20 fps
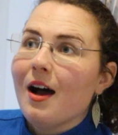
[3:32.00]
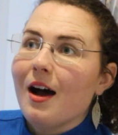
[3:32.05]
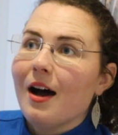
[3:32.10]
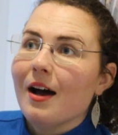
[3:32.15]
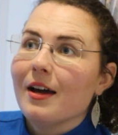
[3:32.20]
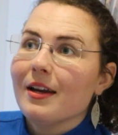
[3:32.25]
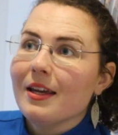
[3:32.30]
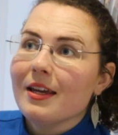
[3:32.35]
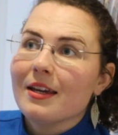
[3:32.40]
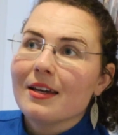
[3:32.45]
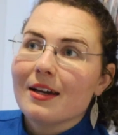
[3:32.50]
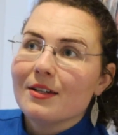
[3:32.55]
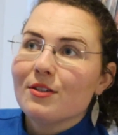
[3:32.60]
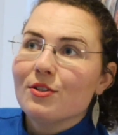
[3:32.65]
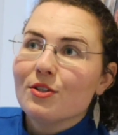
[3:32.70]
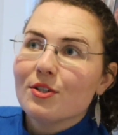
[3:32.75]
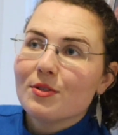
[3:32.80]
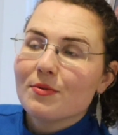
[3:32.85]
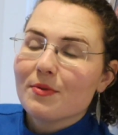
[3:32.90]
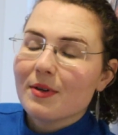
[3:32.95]
Honey, I
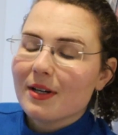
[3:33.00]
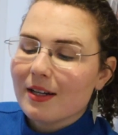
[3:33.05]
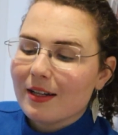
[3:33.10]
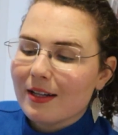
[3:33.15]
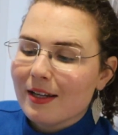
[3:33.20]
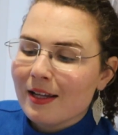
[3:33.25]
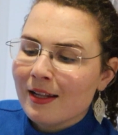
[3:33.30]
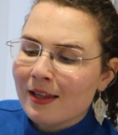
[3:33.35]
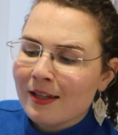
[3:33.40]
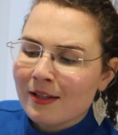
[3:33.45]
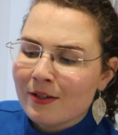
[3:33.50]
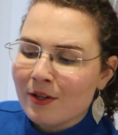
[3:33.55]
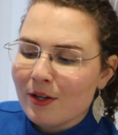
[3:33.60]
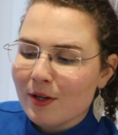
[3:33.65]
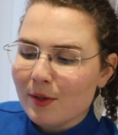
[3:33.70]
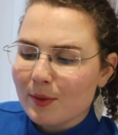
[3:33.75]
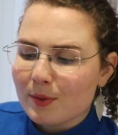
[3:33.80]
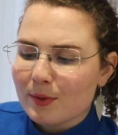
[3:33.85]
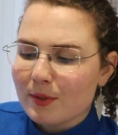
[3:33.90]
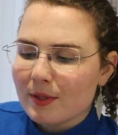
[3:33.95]
just read on Yle
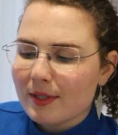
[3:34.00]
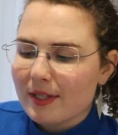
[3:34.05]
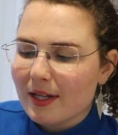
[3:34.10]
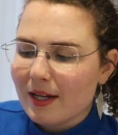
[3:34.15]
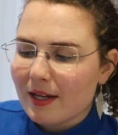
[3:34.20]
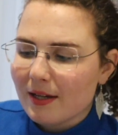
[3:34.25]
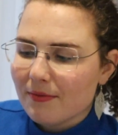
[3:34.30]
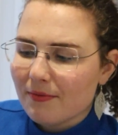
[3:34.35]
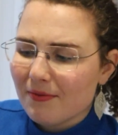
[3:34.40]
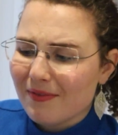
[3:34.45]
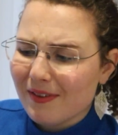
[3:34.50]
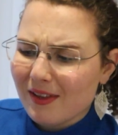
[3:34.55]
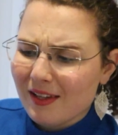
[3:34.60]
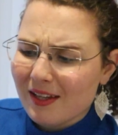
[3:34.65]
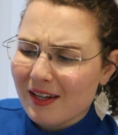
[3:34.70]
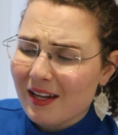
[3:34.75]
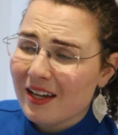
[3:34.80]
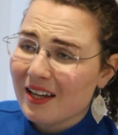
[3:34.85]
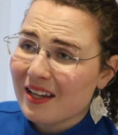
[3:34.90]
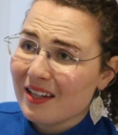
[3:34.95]
News that
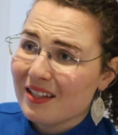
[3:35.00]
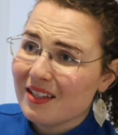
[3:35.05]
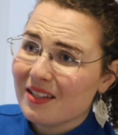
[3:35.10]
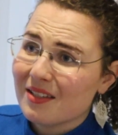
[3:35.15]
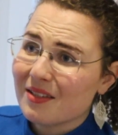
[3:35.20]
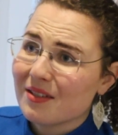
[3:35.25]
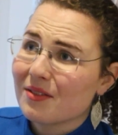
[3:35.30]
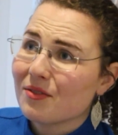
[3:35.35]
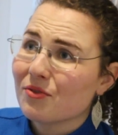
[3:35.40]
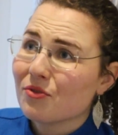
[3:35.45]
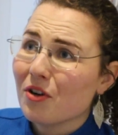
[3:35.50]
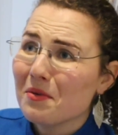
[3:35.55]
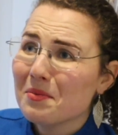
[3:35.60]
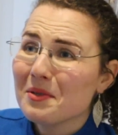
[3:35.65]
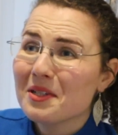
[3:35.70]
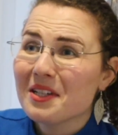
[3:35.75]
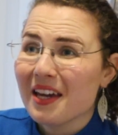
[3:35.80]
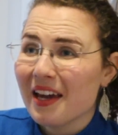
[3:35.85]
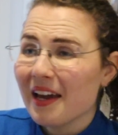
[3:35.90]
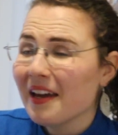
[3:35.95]
Finland has
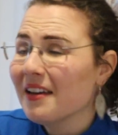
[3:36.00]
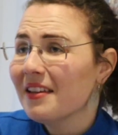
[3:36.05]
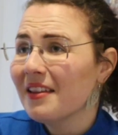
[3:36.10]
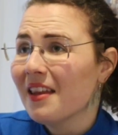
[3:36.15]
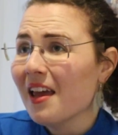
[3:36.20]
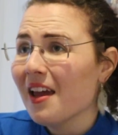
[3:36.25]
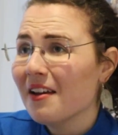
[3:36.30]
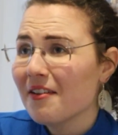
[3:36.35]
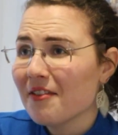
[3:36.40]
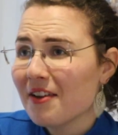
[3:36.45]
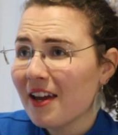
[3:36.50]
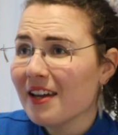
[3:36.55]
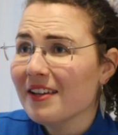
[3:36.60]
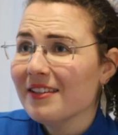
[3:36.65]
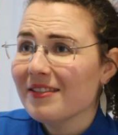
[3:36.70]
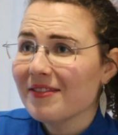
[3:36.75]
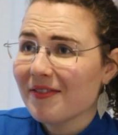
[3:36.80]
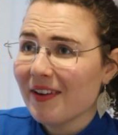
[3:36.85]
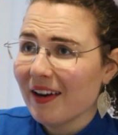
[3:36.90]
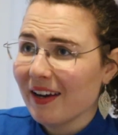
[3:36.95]
dropped again in the
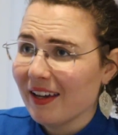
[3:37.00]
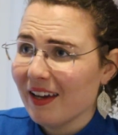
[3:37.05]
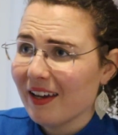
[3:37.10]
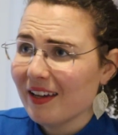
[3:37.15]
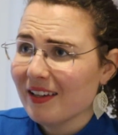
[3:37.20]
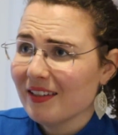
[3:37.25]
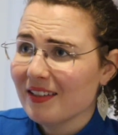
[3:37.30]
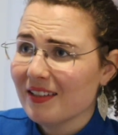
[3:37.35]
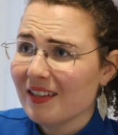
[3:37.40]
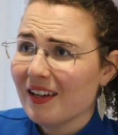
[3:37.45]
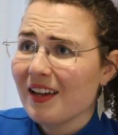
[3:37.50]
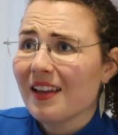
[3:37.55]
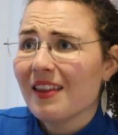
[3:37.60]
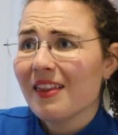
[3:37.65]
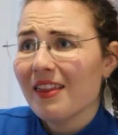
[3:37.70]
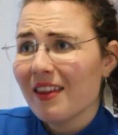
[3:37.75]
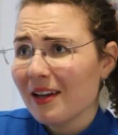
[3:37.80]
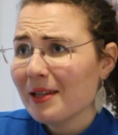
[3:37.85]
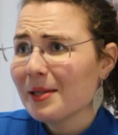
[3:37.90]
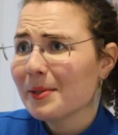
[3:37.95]
education rankings.
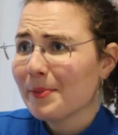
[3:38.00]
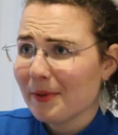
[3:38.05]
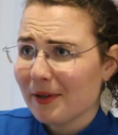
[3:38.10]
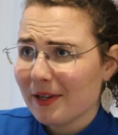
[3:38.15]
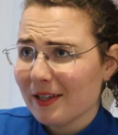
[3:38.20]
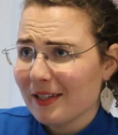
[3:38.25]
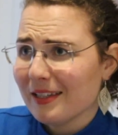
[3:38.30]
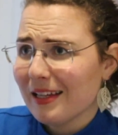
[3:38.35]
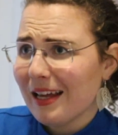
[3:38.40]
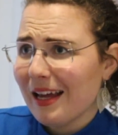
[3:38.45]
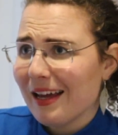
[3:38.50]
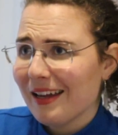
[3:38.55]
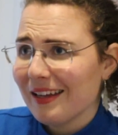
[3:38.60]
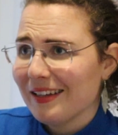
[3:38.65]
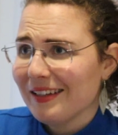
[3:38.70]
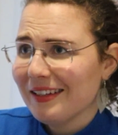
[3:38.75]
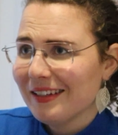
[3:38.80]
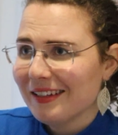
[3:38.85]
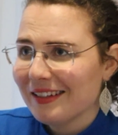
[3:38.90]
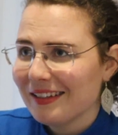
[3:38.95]
That's pretty
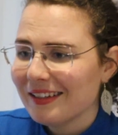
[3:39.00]
sad.